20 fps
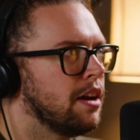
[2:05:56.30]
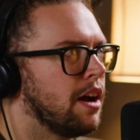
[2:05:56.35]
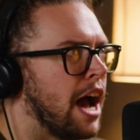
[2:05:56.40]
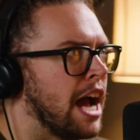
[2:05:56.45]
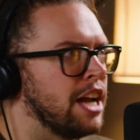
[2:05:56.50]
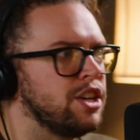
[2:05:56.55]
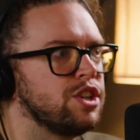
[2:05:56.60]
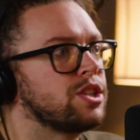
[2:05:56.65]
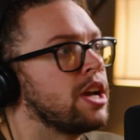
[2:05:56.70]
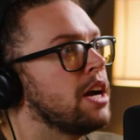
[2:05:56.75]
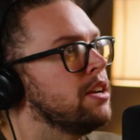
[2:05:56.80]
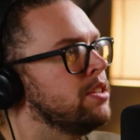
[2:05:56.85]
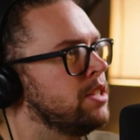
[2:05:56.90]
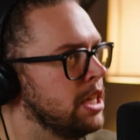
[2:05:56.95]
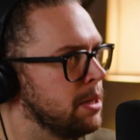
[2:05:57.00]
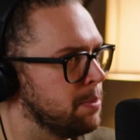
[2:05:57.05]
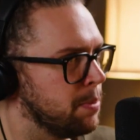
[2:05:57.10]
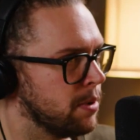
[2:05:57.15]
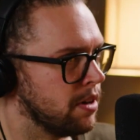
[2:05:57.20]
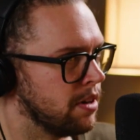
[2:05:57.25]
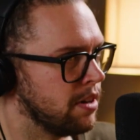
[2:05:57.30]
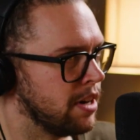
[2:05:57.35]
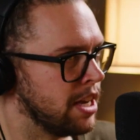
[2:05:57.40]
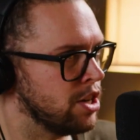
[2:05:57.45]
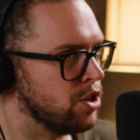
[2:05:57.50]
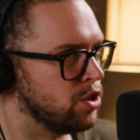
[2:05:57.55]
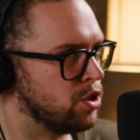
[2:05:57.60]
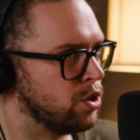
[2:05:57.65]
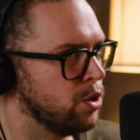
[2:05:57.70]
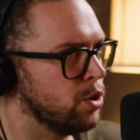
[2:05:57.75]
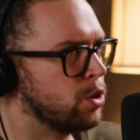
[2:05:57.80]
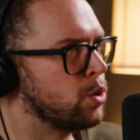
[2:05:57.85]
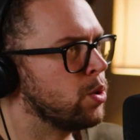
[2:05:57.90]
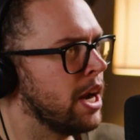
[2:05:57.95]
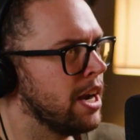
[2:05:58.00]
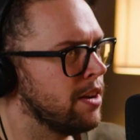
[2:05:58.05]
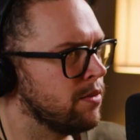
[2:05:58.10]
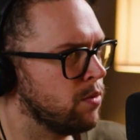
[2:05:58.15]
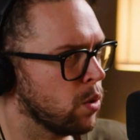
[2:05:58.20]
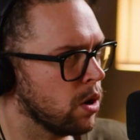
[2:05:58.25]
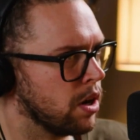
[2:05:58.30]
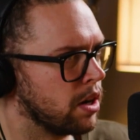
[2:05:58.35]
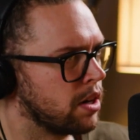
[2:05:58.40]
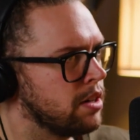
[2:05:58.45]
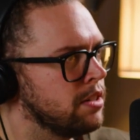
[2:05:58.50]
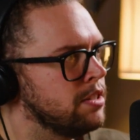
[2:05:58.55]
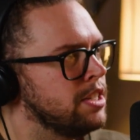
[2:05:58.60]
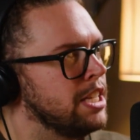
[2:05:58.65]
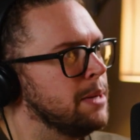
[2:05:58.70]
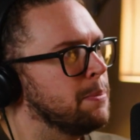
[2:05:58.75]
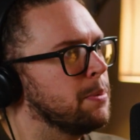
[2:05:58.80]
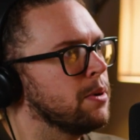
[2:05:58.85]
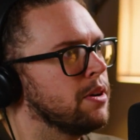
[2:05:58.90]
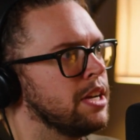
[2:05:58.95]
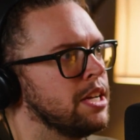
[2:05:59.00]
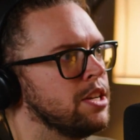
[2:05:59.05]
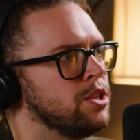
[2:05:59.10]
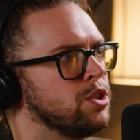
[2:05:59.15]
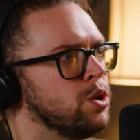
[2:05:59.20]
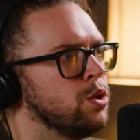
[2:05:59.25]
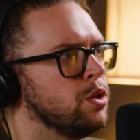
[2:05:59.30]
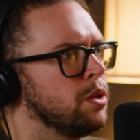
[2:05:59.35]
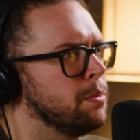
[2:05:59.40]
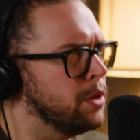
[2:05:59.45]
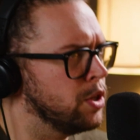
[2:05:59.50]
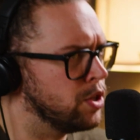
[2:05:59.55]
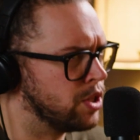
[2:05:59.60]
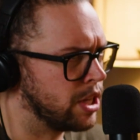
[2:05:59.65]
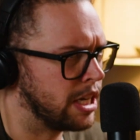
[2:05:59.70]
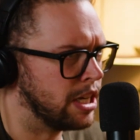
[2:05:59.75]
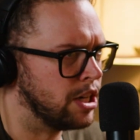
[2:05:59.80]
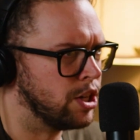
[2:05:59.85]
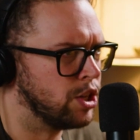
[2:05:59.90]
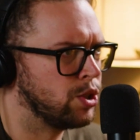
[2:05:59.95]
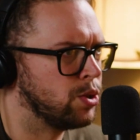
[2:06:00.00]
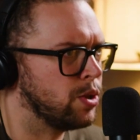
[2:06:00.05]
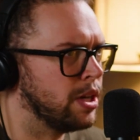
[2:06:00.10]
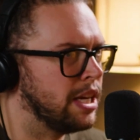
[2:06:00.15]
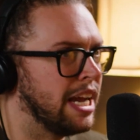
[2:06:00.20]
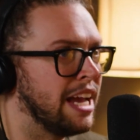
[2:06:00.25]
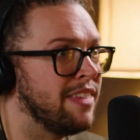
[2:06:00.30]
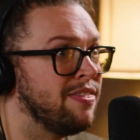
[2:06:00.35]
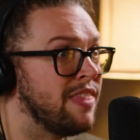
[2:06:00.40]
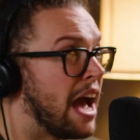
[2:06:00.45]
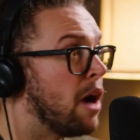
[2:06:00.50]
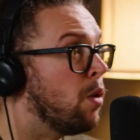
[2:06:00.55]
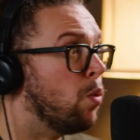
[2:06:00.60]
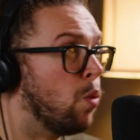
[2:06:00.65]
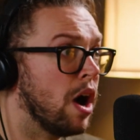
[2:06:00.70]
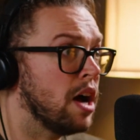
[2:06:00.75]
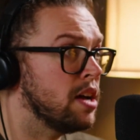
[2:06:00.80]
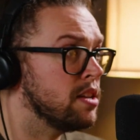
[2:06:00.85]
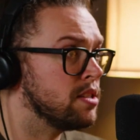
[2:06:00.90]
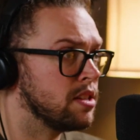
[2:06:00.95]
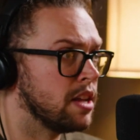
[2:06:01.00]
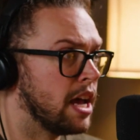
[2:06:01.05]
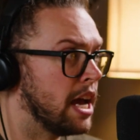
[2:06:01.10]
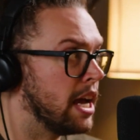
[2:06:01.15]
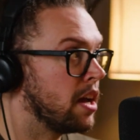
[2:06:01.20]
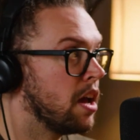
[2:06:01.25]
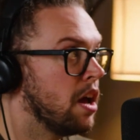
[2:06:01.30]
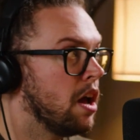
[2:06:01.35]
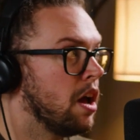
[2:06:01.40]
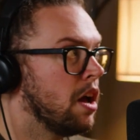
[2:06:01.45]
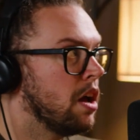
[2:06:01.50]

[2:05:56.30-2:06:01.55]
I just got deeper into creative work, deeper into the music industry, and that was like